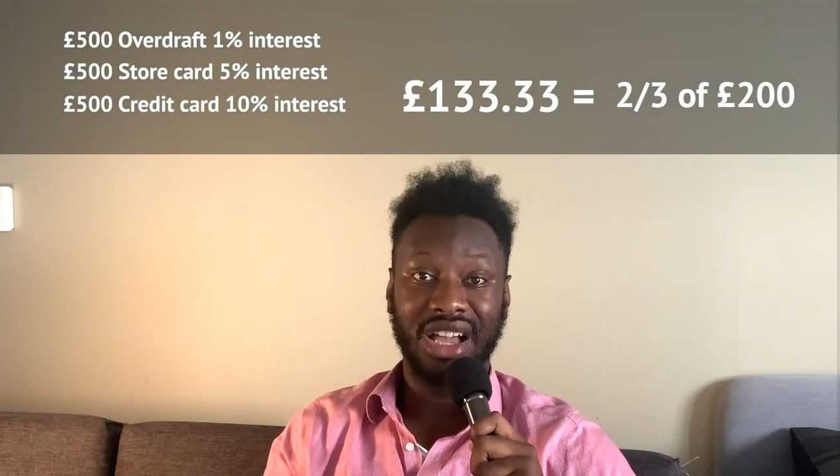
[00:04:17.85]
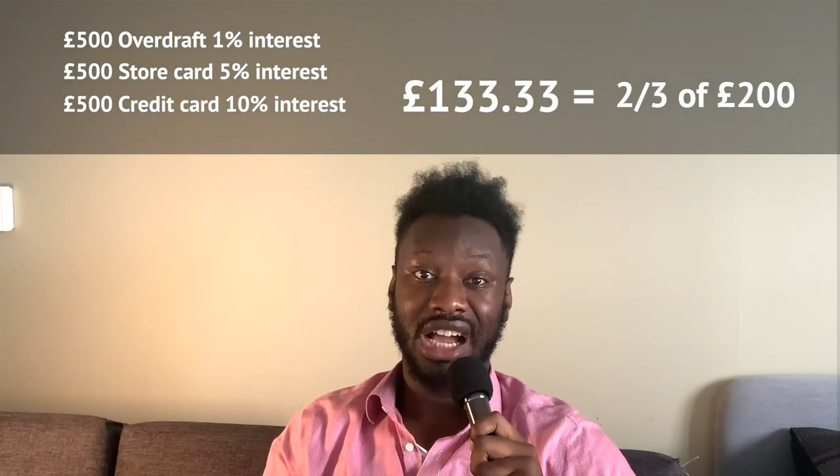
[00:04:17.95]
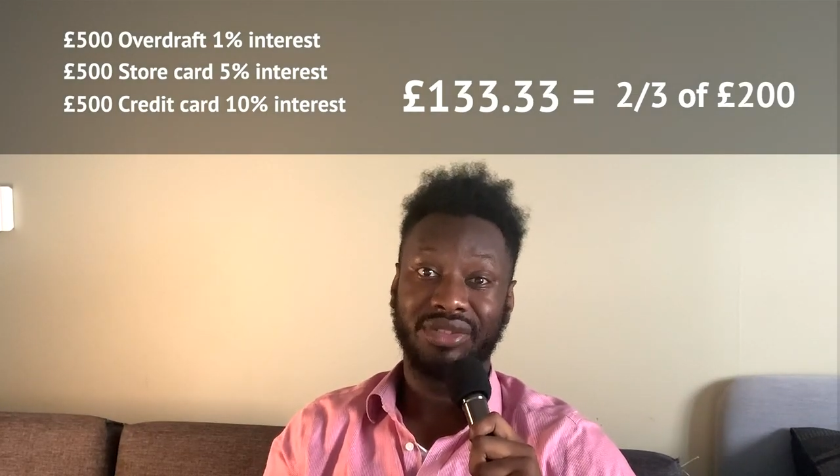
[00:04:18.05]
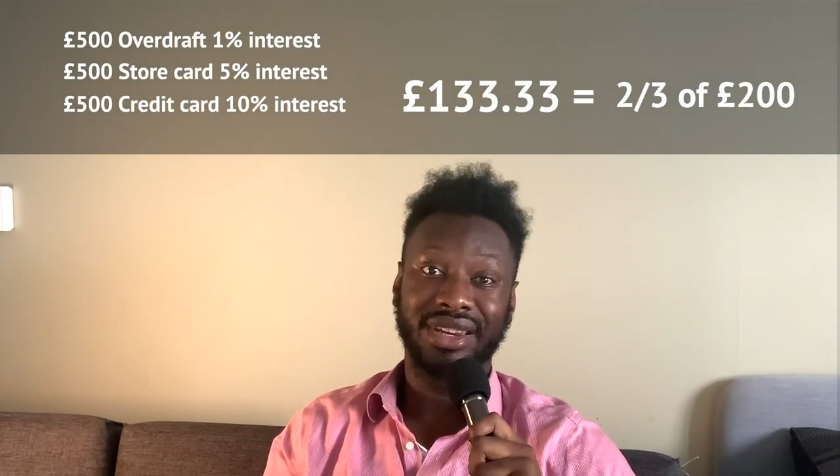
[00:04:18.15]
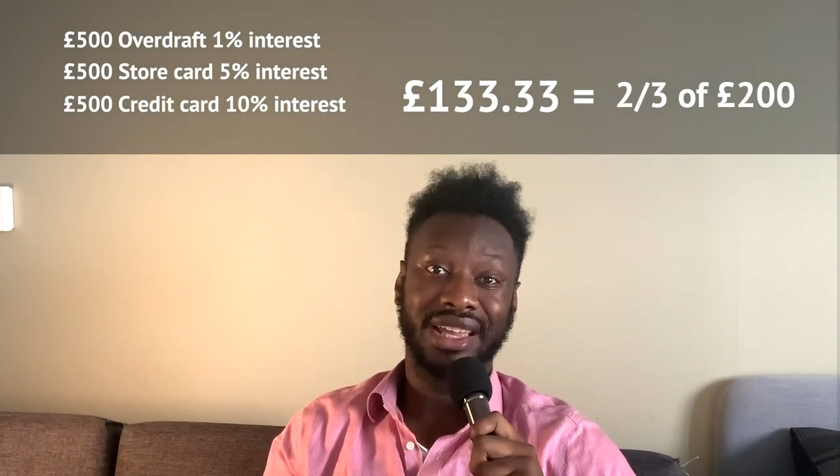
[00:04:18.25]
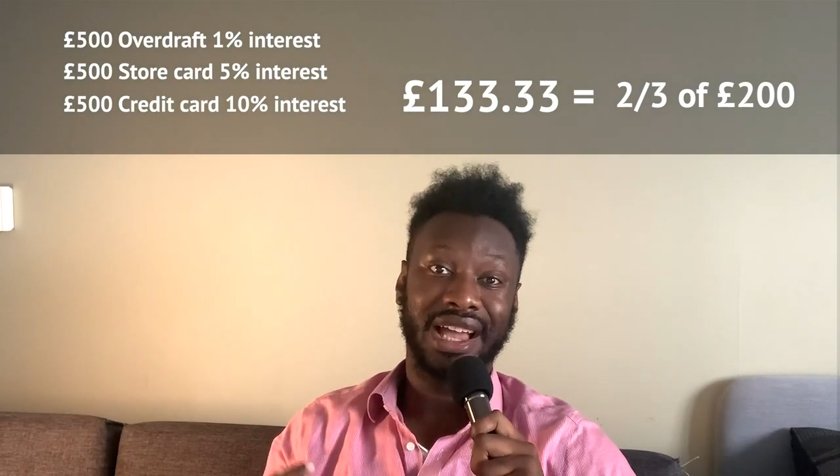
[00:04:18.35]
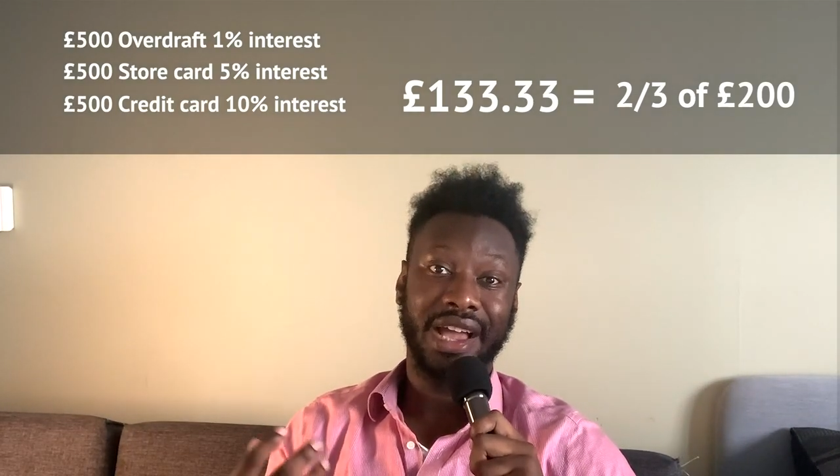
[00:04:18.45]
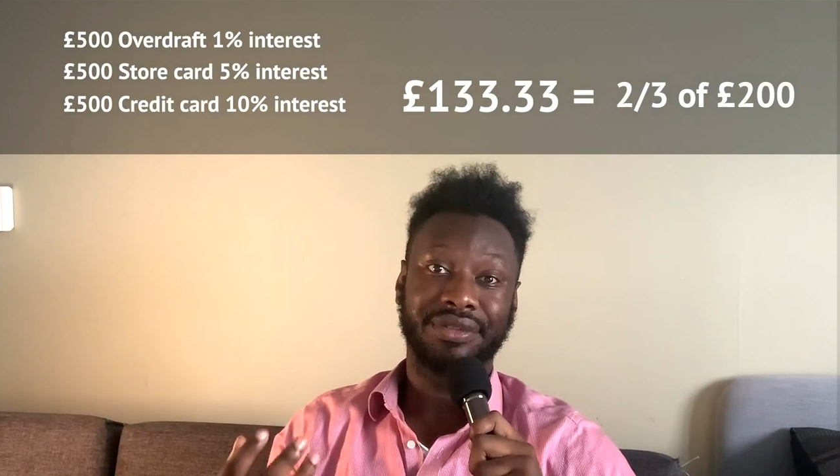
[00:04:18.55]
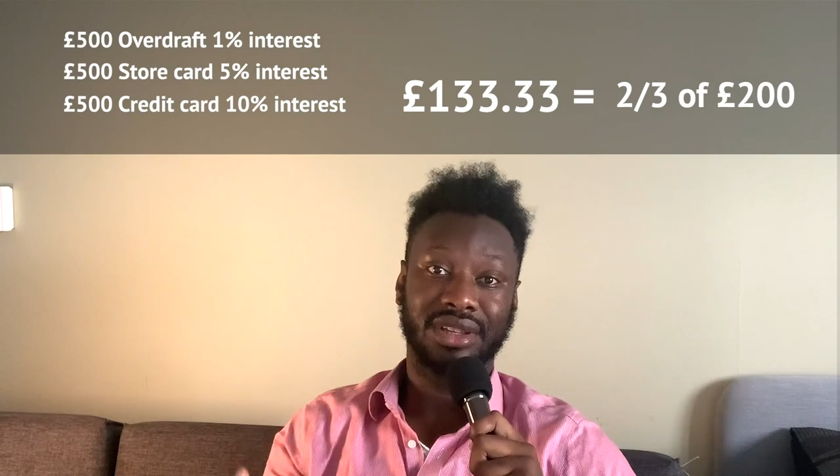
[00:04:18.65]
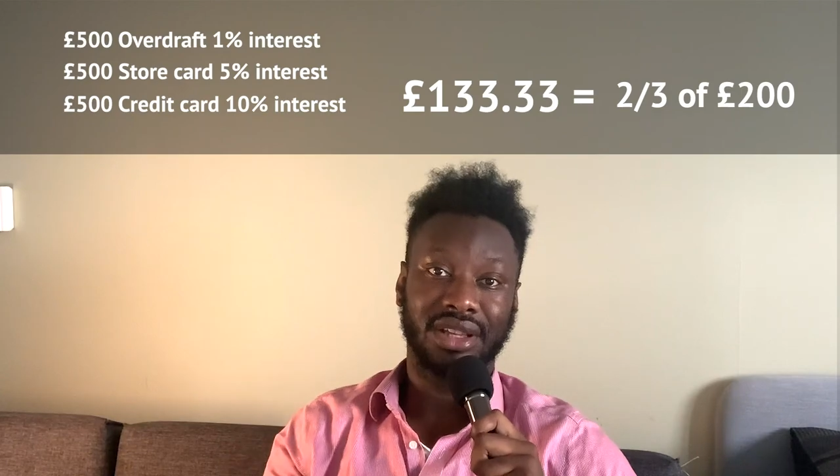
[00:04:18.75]
I already
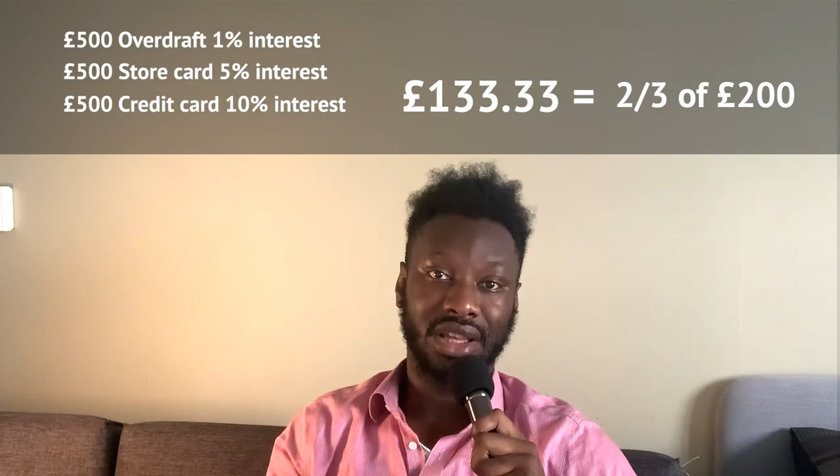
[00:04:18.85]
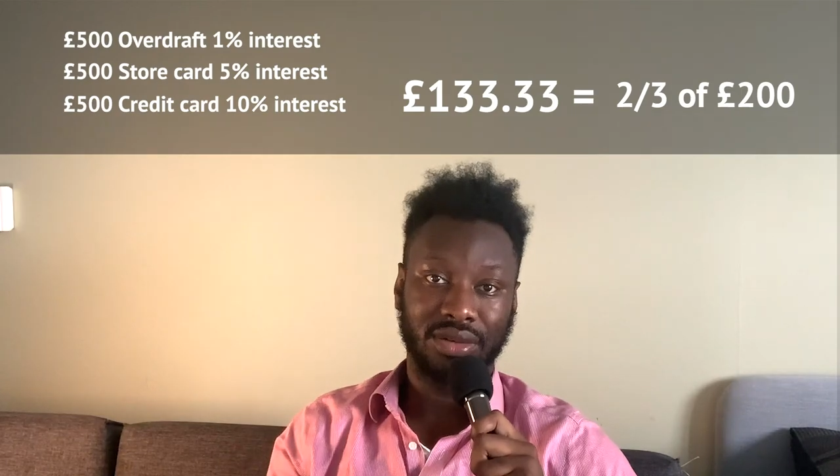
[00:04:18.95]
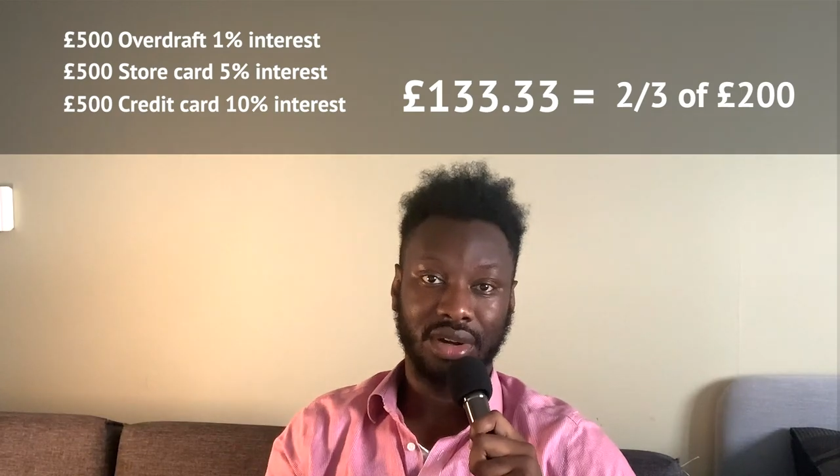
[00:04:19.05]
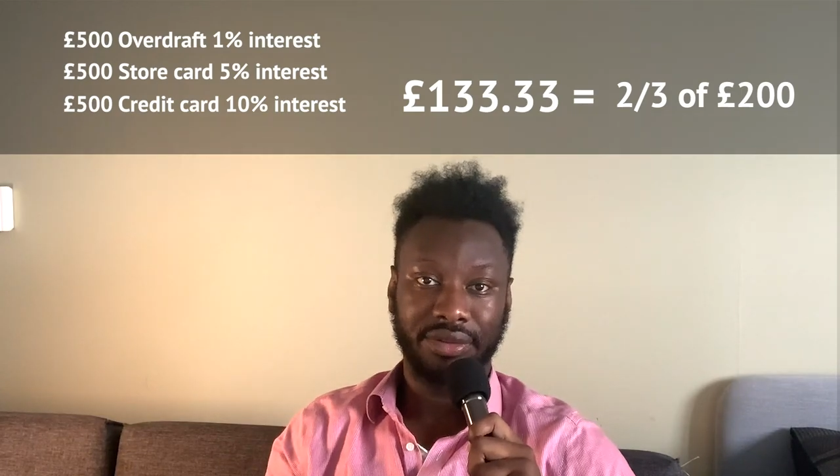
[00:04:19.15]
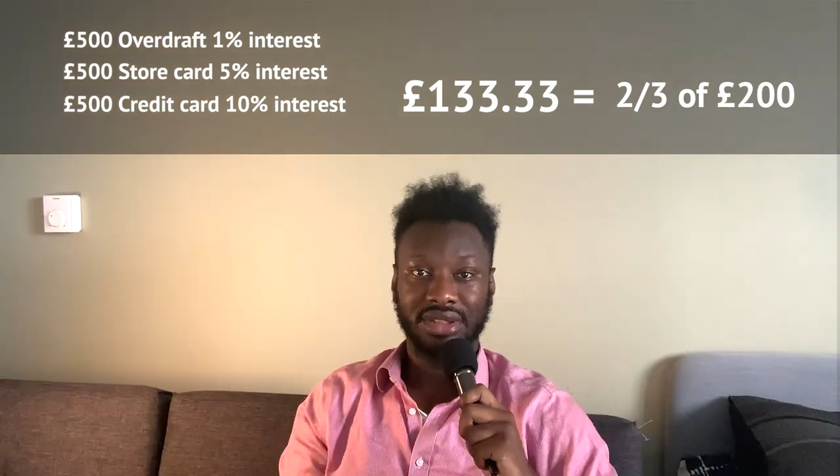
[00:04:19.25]
have to clear off.